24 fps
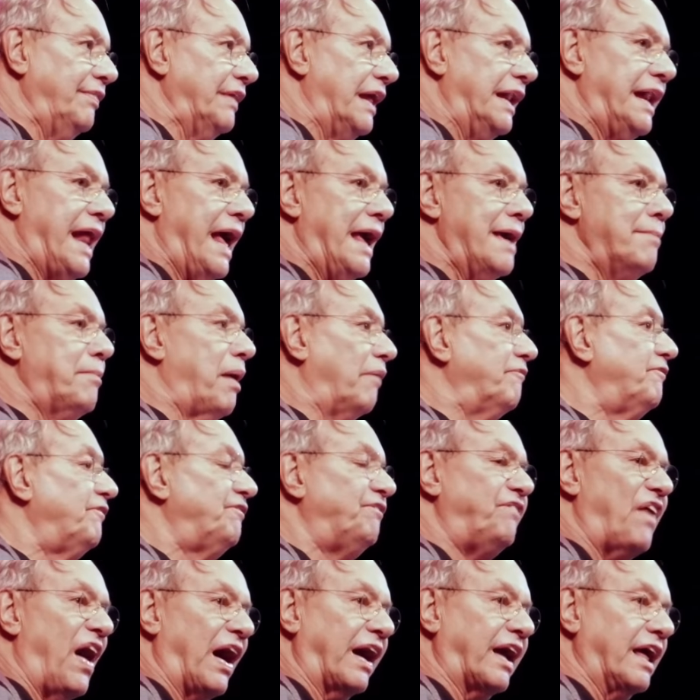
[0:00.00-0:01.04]
In the name of
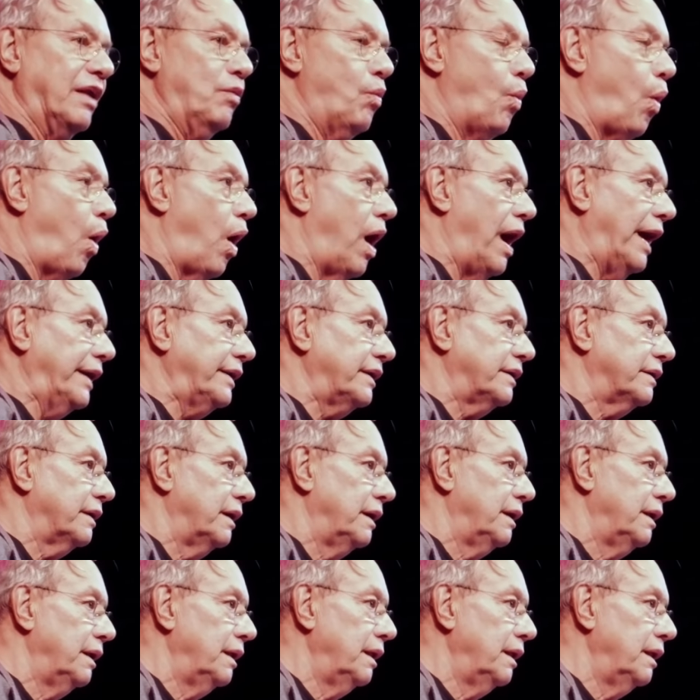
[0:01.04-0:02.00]
fucking what?